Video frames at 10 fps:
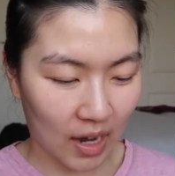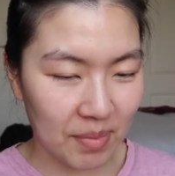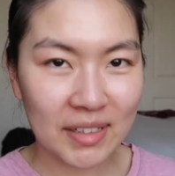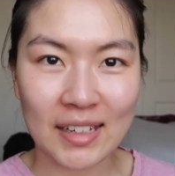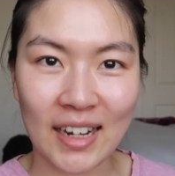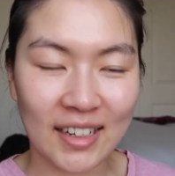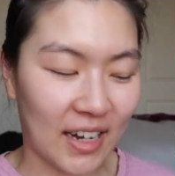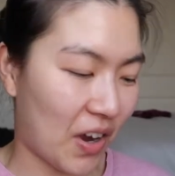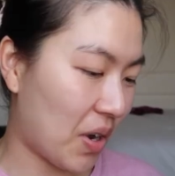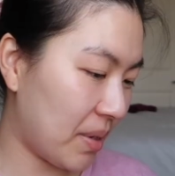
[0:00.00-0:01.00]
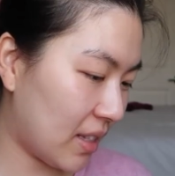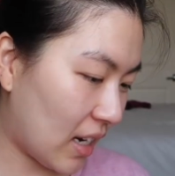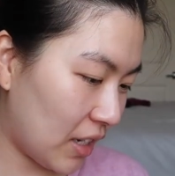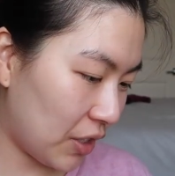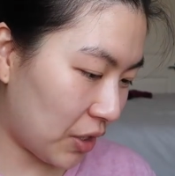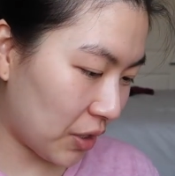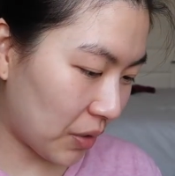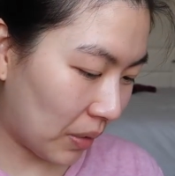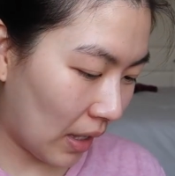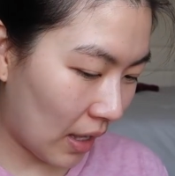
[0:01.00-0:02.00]
I'm excited now. I'm excited
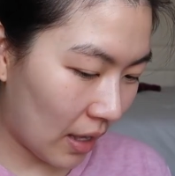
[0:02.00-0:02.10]
to